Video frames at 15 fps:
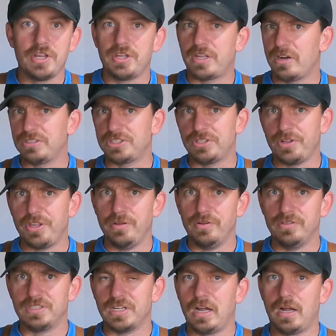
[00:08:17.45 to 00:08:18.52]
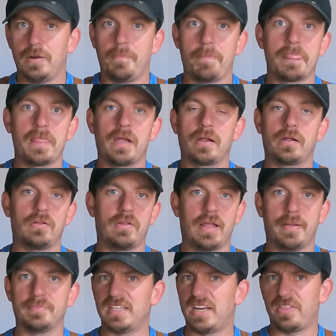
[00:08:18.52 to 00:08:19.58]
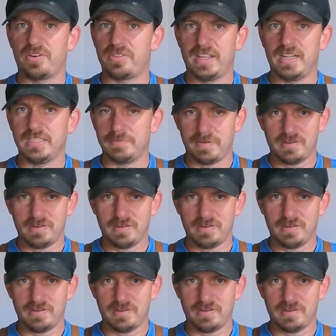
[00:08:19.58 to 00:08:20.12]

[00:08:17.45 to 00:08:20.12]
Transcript: You can also use um, clamps and other things,